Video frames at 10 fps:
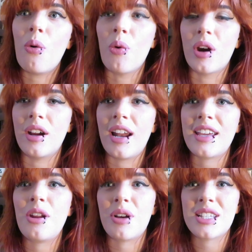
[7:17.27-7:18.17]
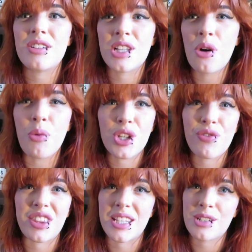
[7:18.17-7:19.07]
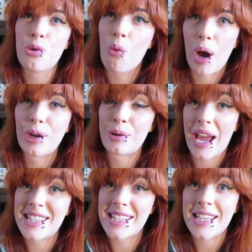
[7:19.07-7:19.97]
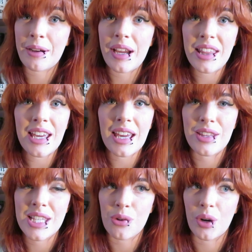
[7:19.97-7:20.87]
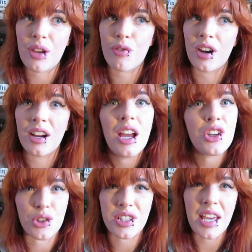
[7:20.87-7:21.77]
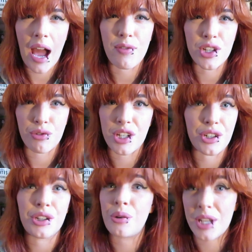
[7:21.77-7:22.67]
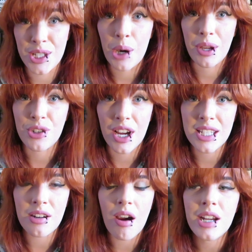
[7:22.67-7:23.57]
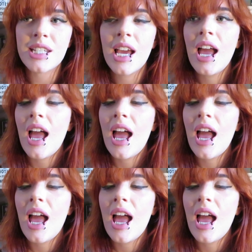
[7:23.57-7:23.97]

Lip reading: or like, you know, because there's so much of it that's quite unnecessary I think in the story for just the average reader who has no interest in art.